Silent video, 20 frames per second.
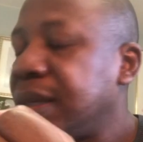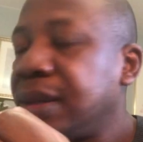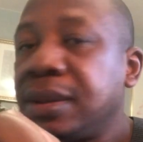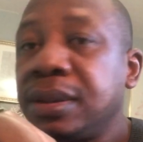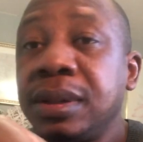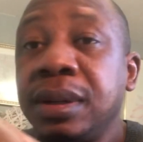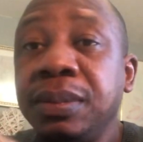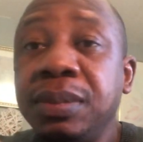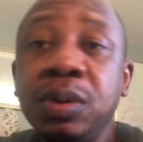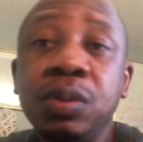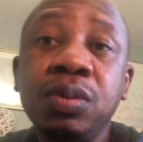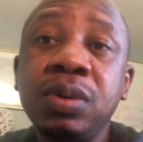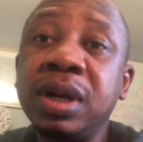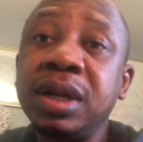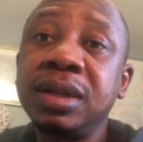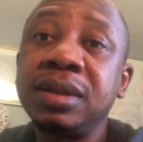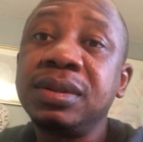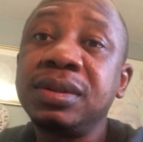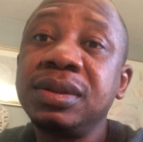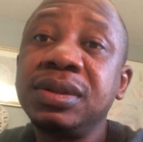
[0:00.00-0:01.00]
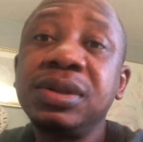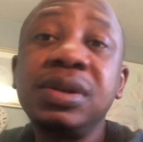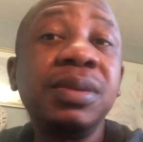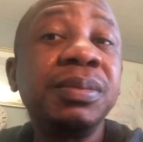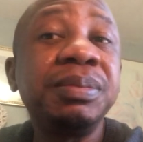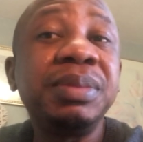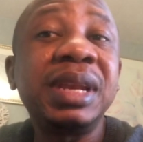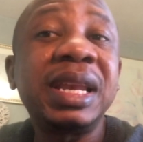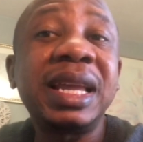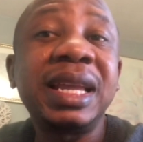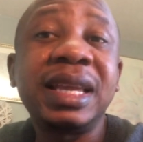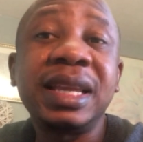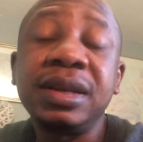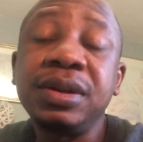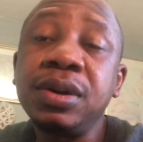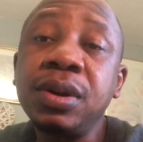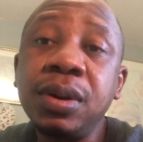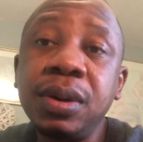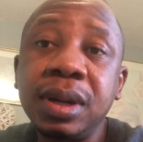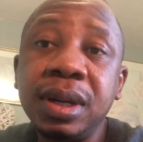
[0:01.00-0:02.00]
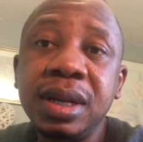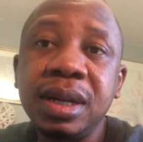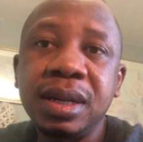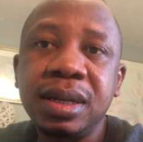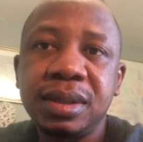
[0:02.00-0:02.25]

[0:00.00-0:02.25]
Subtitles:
Number 1, don't be like a dog.